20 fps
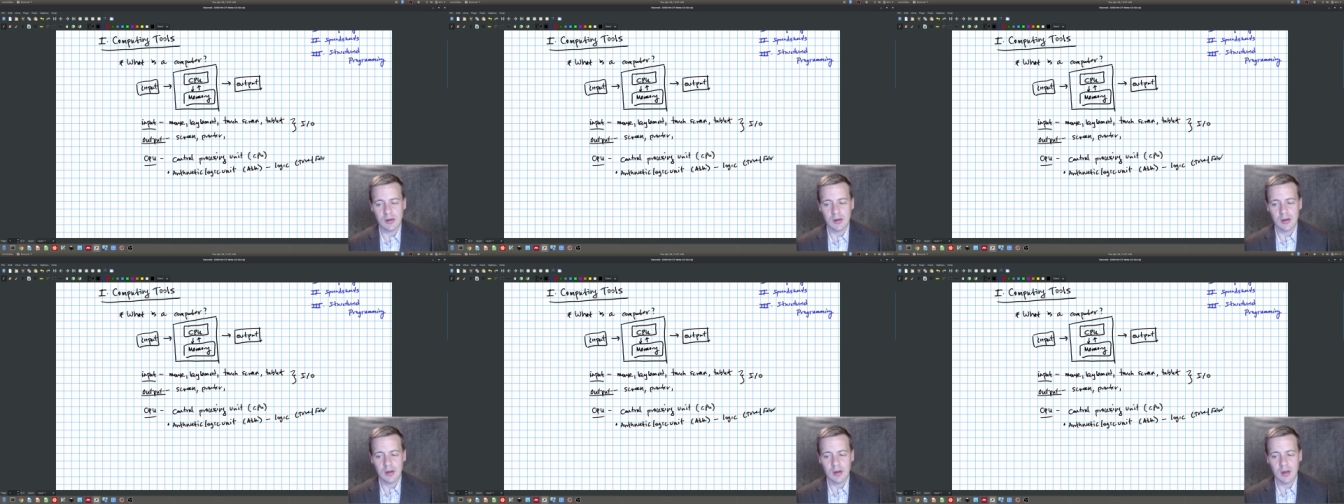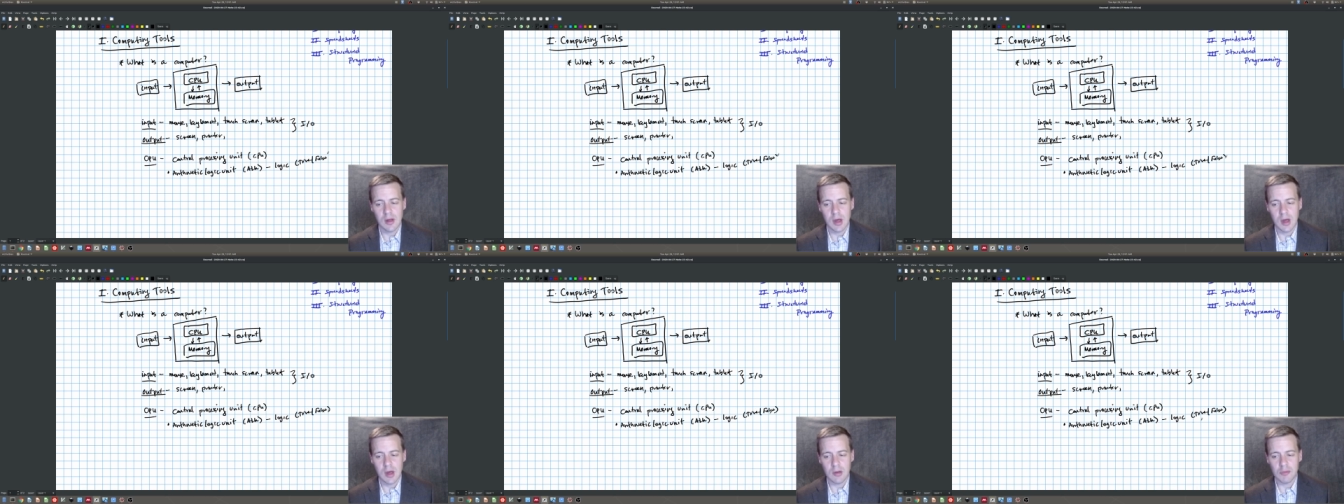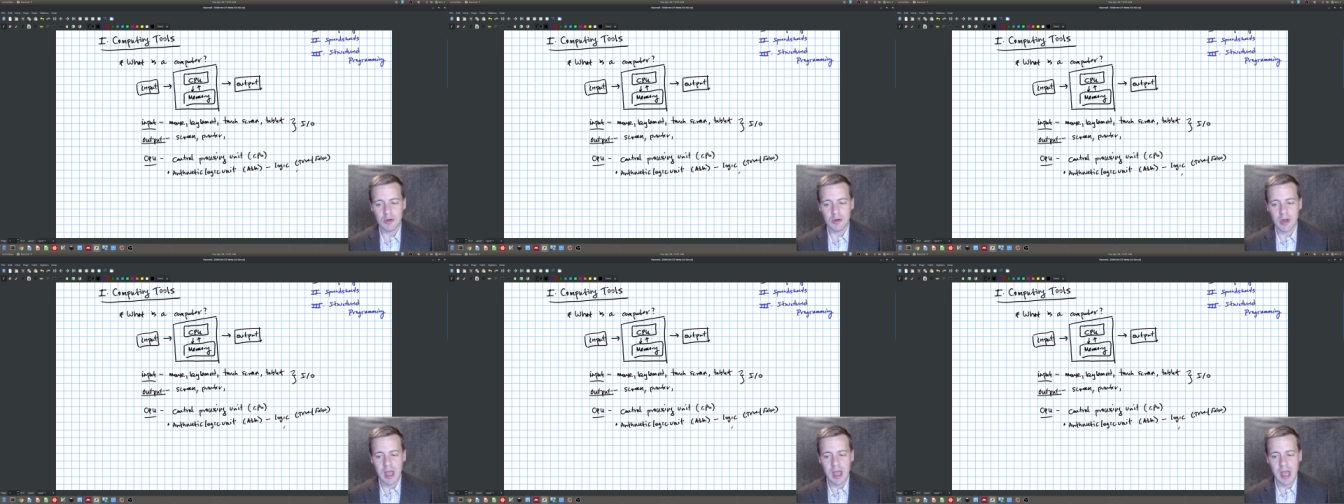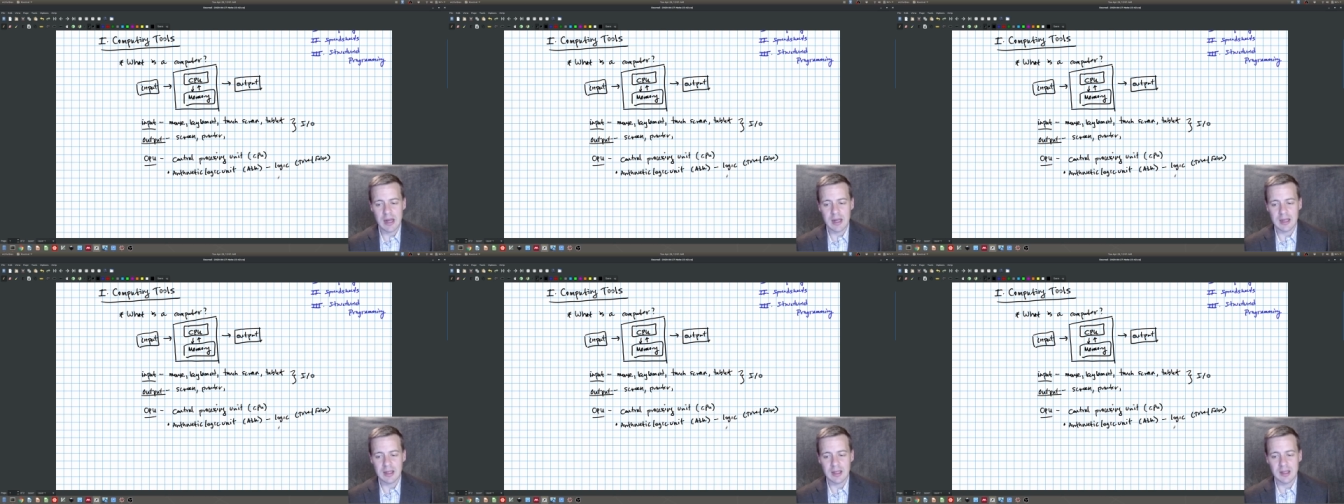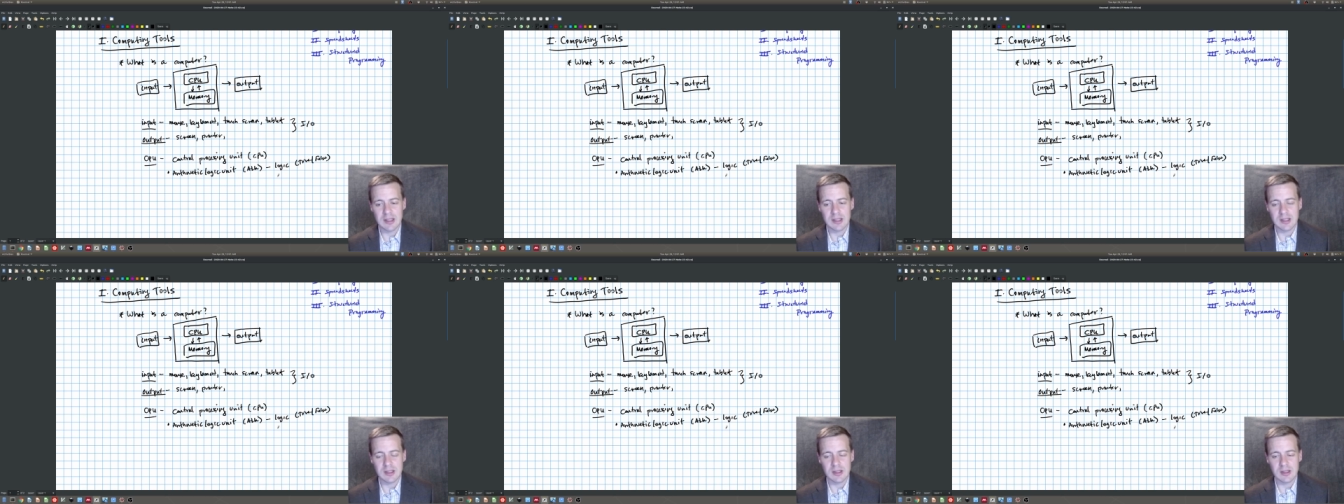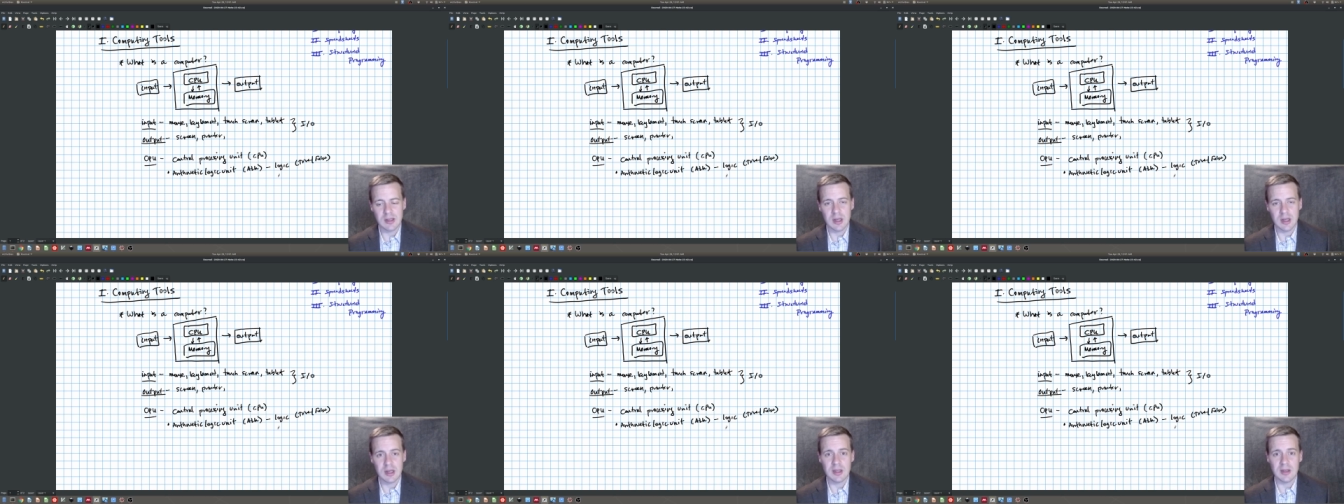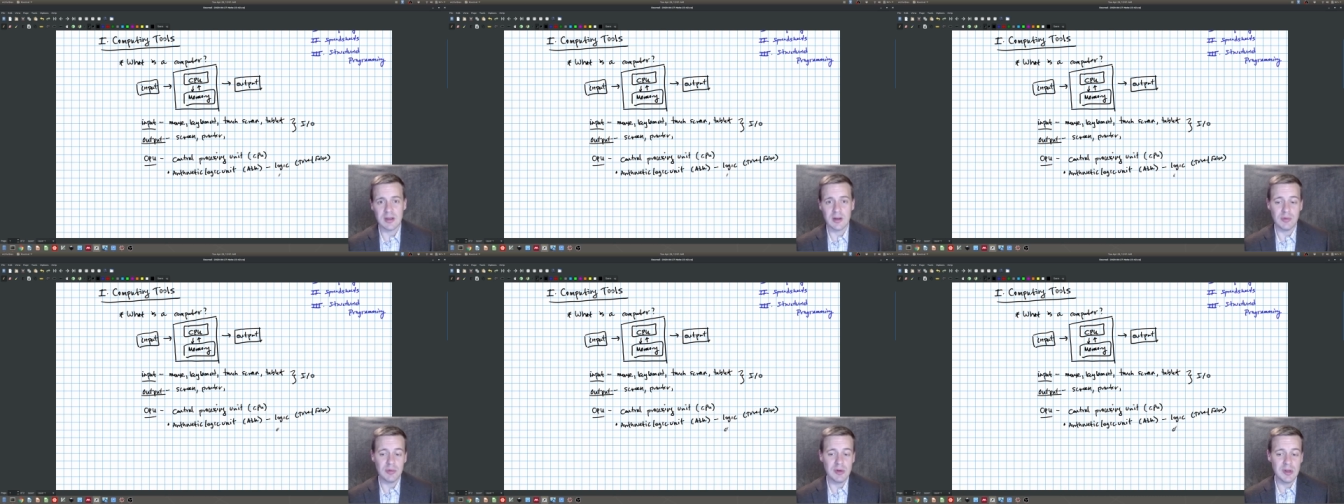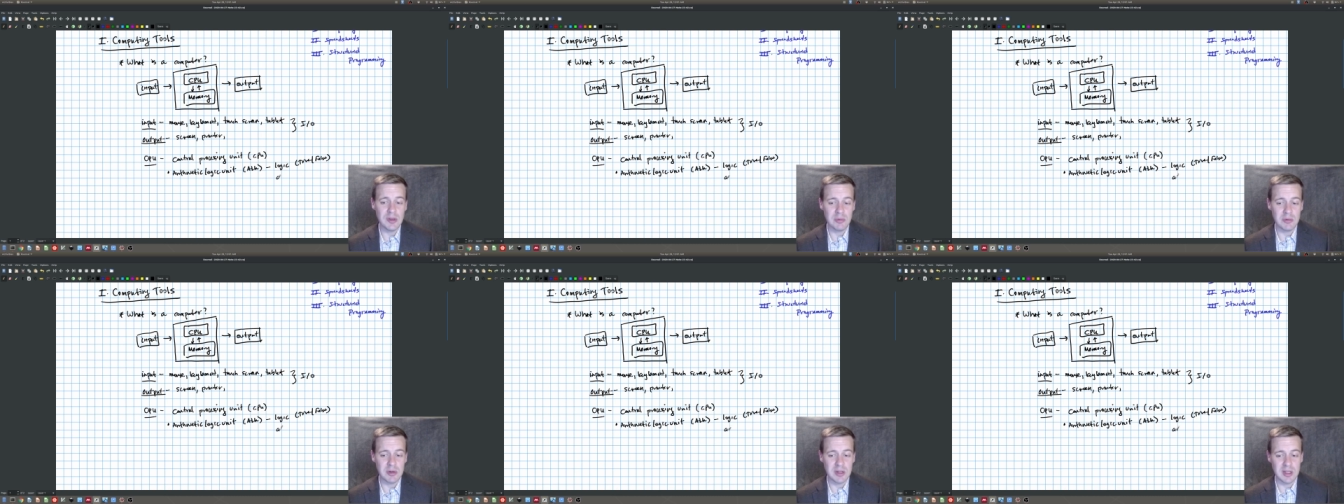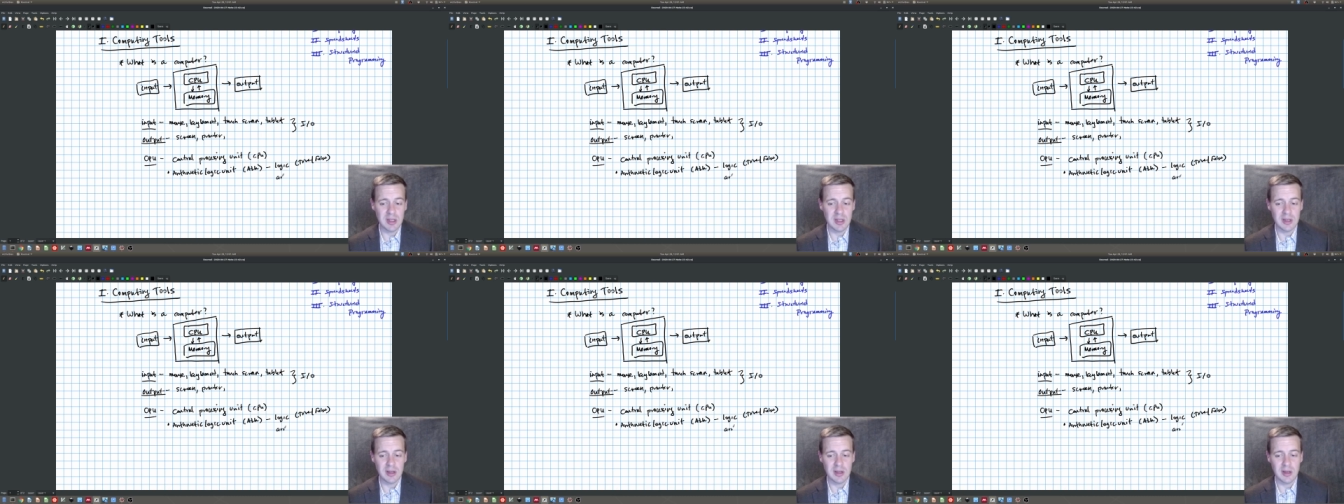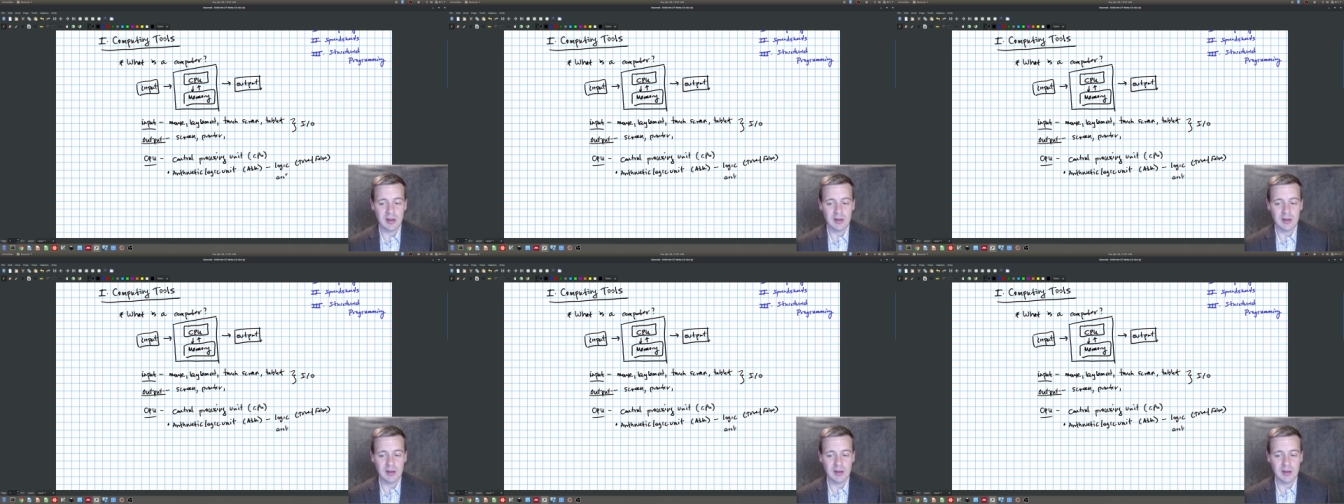and it does arithmetic.